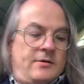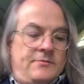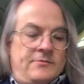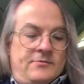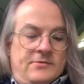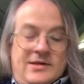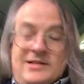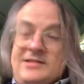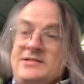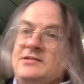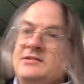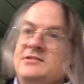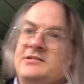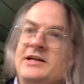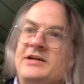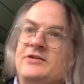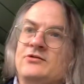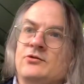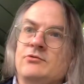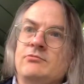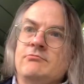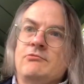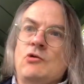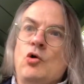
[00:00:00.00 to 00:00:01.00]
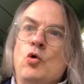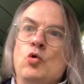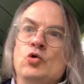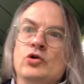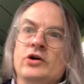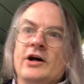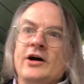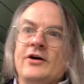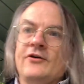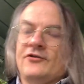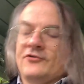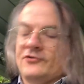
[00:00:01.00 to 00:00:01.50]
This is a general order
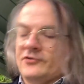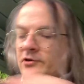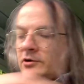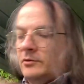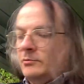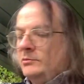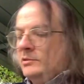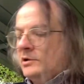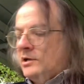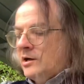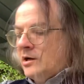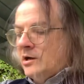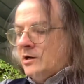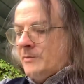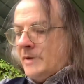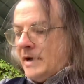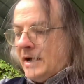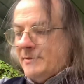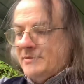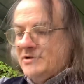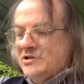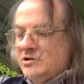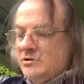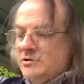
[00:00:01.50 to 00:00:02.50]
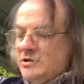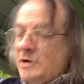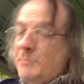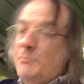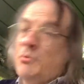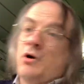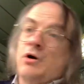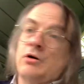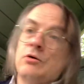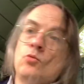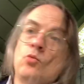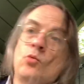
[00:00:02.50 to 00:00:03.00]
from Amazon,
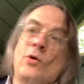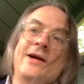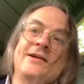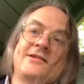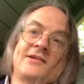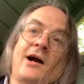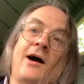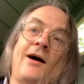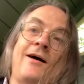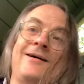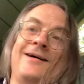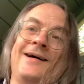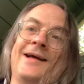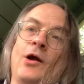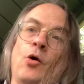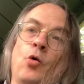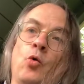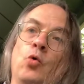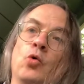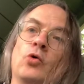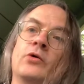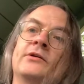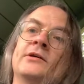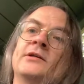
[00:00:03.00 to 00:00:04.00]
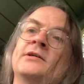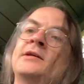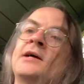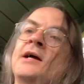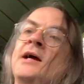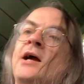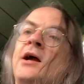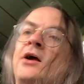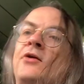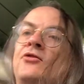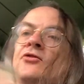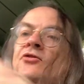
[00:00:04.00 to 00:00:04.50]
upon which I ordered
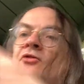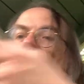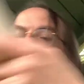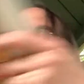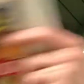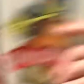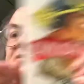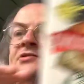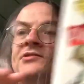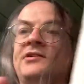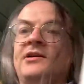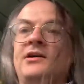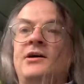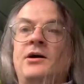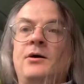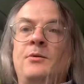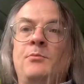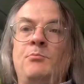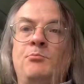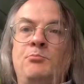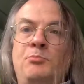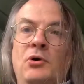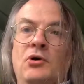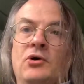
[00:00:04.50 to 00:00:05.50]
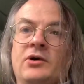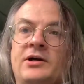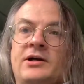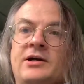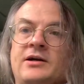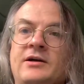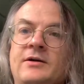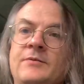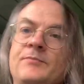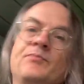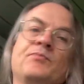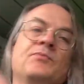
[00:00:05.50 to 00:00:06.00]
this book.
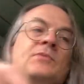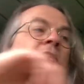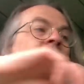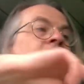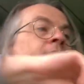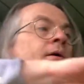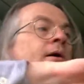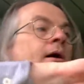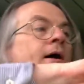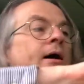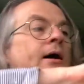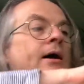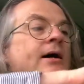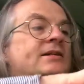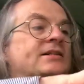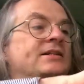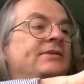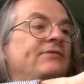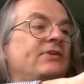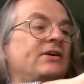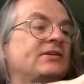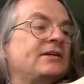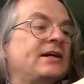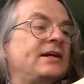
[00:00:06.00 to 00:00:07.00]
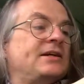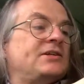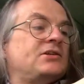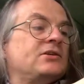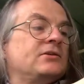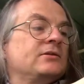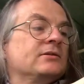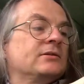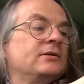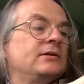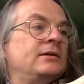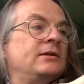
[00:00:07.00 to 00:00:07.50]

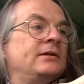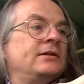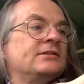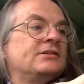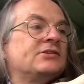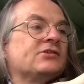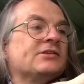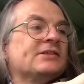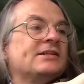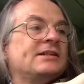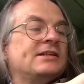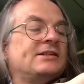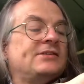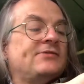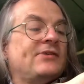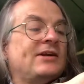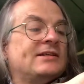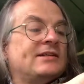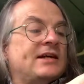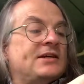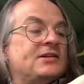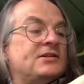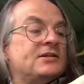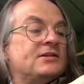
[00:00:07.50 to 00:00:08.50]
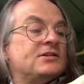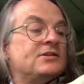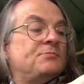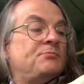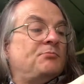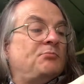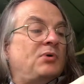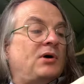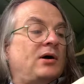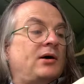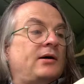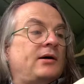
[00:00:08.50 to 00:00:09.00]
Civilisations
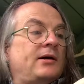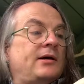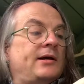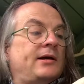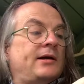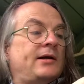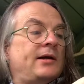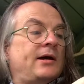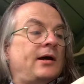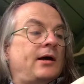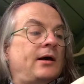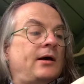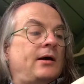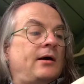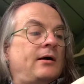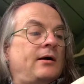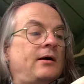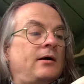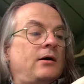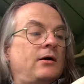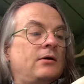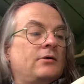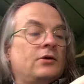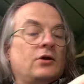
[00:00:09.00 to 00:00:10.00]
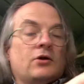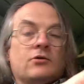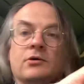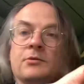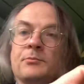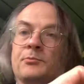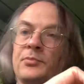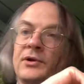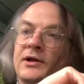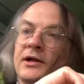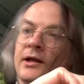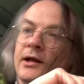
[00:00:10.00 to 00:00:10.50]
by
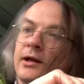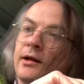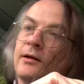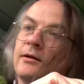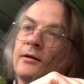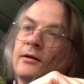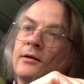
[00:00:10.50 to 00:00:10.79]
Laurent Binet.